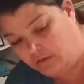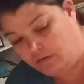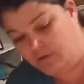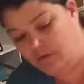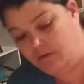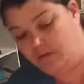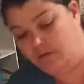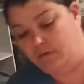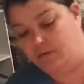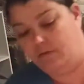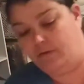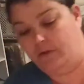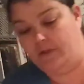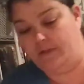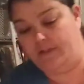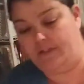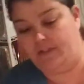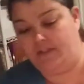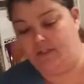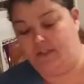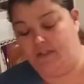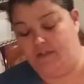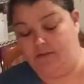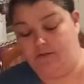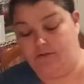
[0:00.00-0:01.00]
Ooh, this
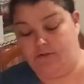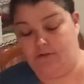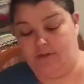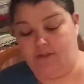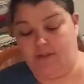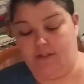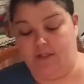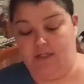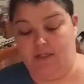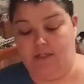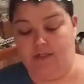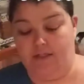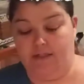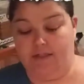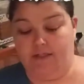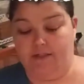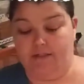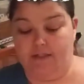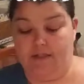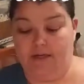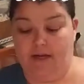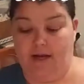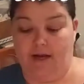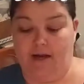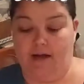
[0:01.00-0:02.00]
is interesting. It
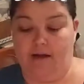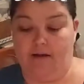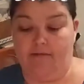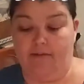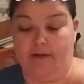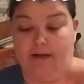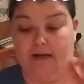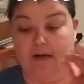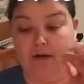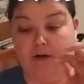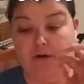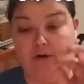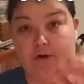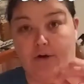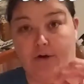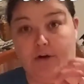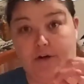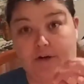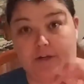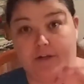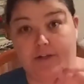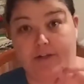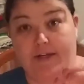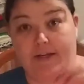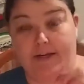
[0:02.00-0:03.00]
doesn't have a
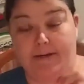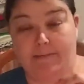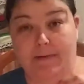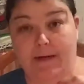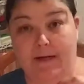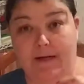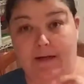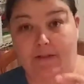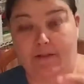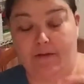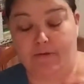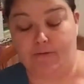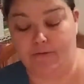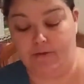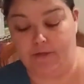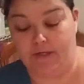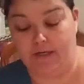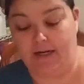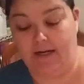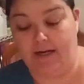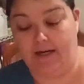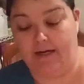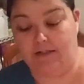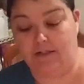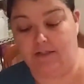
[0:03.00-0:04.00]
hook like my other one. I
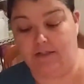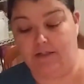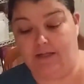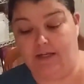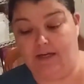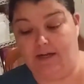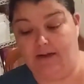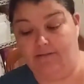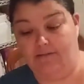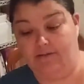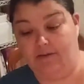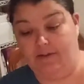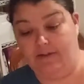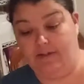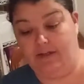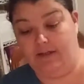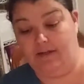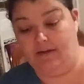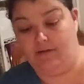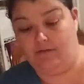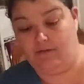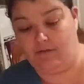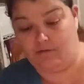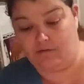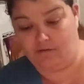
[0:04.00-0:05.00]
actually have to
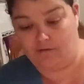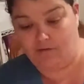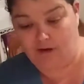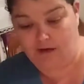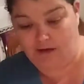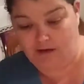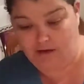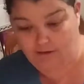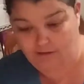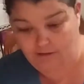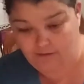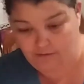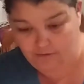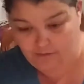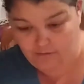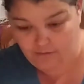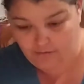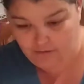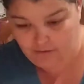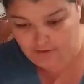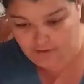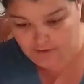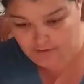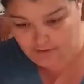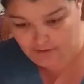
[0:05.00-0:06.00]
like thread it through
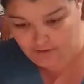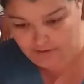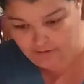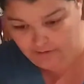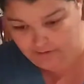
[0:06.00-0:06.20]
the